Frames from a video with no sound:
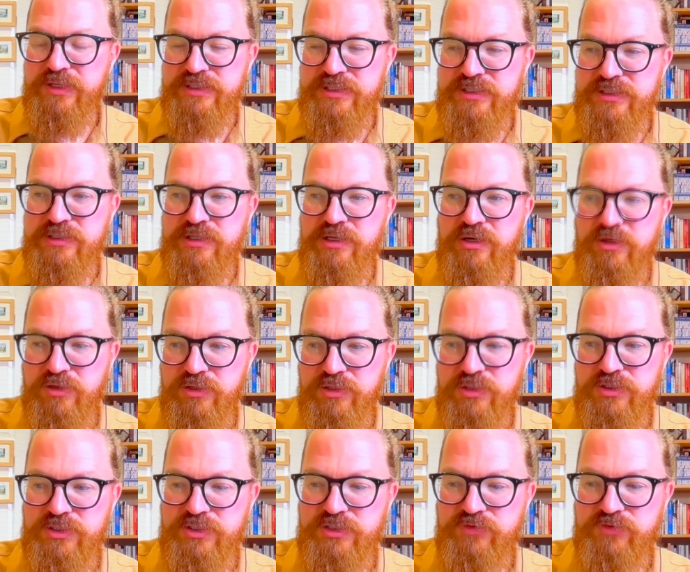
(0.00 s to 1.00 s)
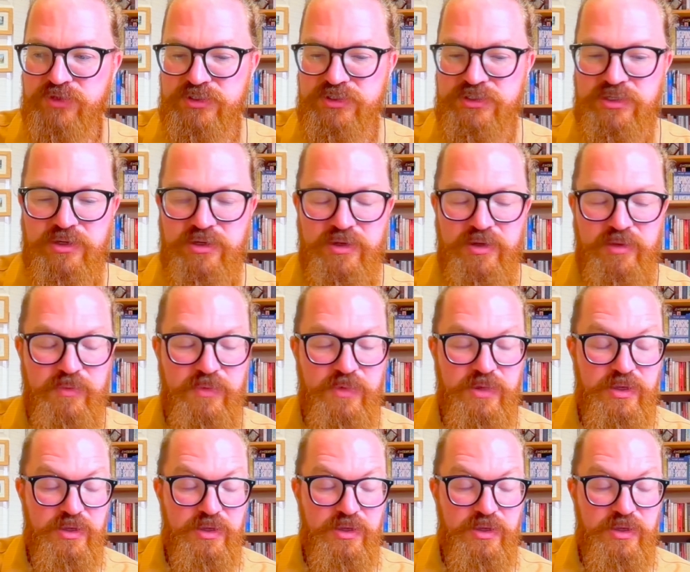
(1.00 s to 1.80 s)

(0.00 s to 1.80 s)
This is the Holocaust of our time.